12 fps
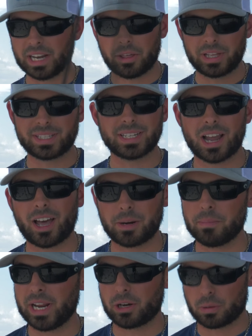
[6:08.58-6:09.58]
Now, that's not
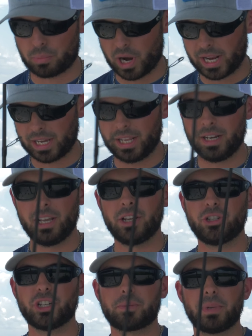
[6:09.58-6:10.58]
a make or break it,
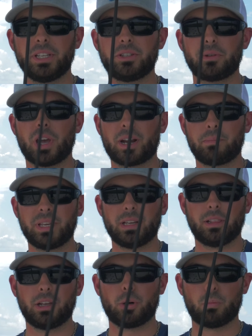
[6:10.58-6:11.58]
just means you gotta be
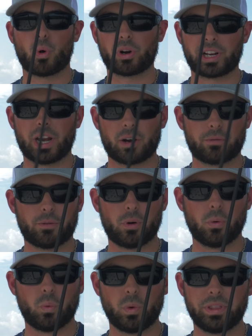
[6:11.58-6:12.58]
a little more
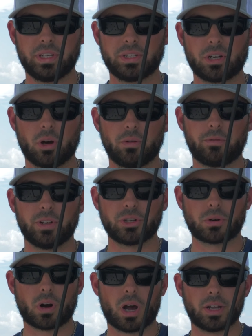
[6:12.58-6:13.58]
careful with these
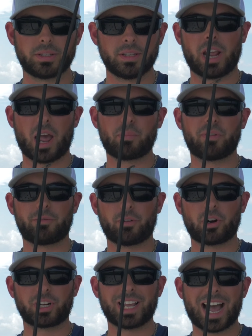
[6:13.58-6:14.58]
Toadfish rods. I
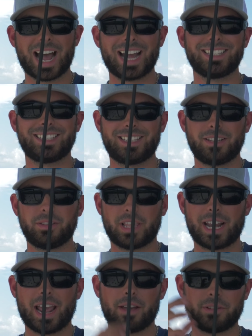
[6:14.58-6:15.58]
prefer guides
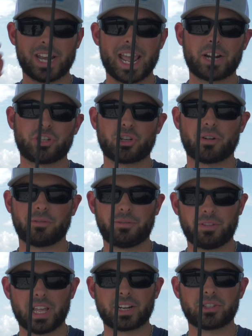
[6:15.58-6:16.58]
that have an extra
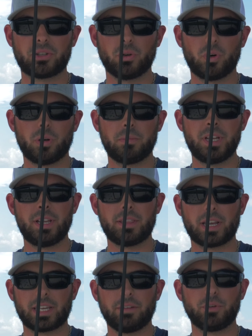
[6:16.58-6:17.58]
flex to them,
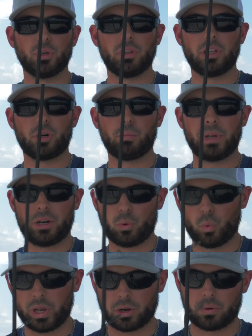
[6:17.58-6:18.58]
that give you a little bit of
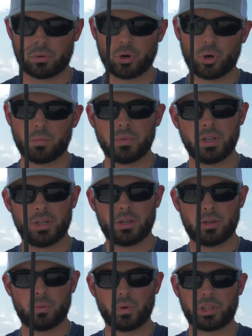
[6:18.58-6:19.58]
wiggle room
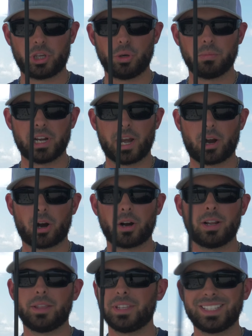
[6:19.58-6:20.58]
with human error.
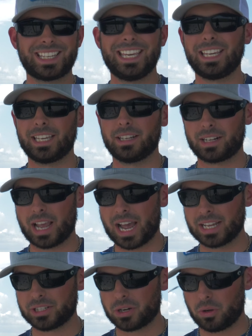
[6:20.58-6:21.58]
And these Kigan
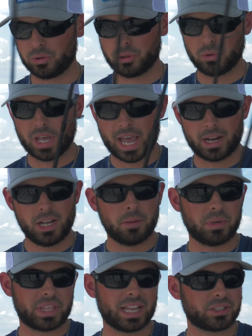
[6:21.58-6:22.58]
Guides don't do that,
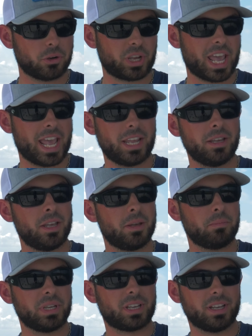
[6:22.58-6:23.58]
but that's okay,
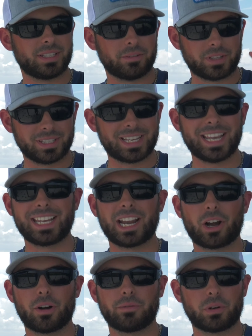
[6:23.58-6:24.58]
because if you take
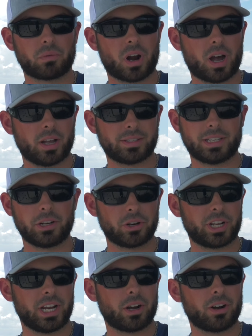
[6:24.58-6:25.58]
care of your rods and your
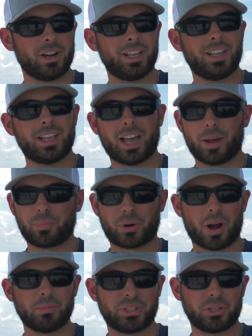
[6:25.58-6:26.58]
gear, I
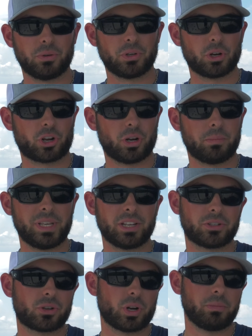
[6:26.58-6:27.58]
promise you, you're gonna be
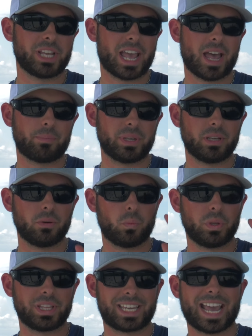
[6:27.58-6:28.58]
extremely happy
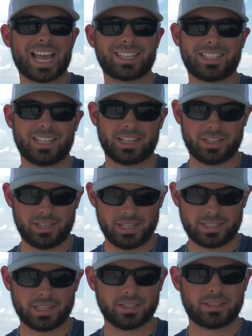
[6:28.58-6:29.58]
with the casting
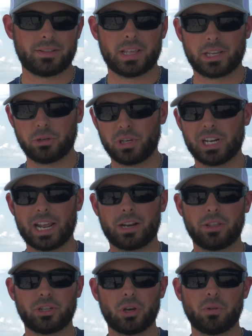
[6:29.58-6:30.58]
distance that you get out
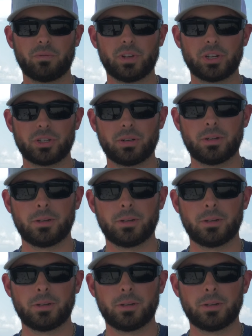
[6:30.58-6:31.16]
of the Toadfish.